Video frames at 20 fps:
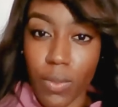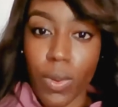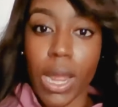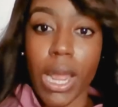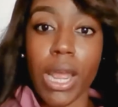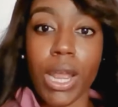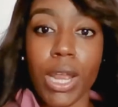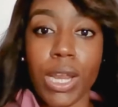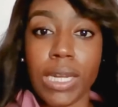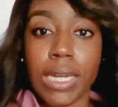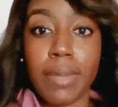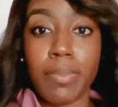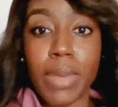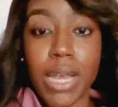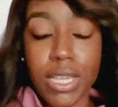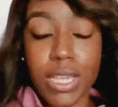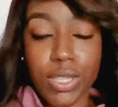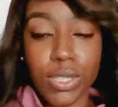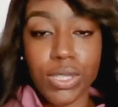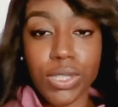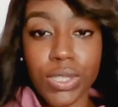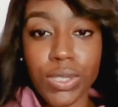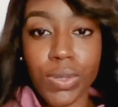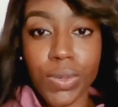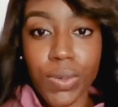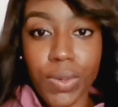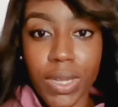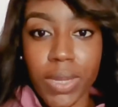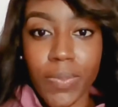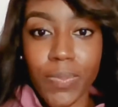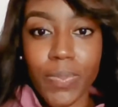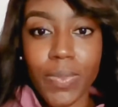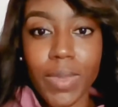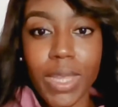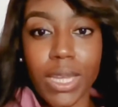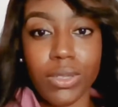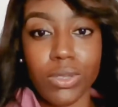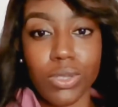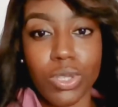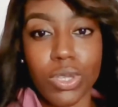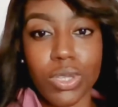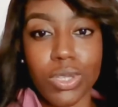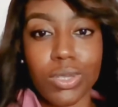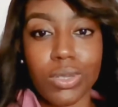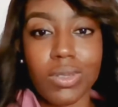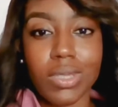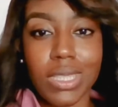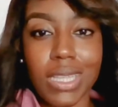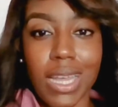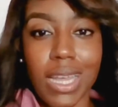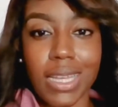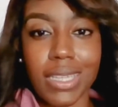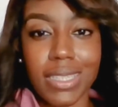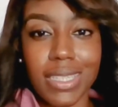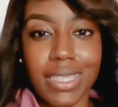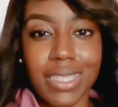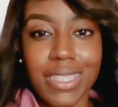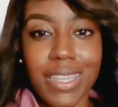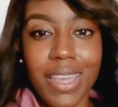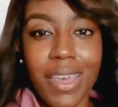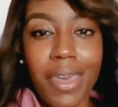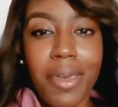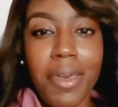where I earned a bachelor's degree in nutritional sciences.